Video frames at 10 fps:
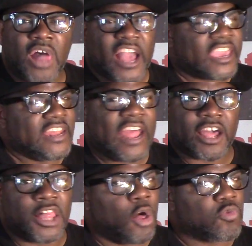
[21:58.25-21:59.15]
I
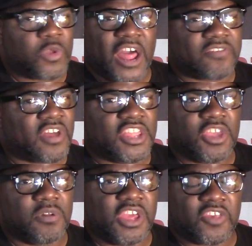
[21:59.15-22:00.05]
cannot close without
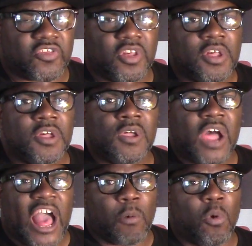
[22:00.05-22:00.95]
telling you this.
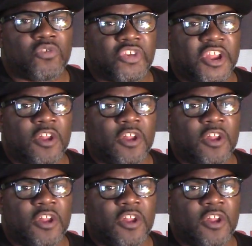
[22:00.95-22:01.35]
I want you to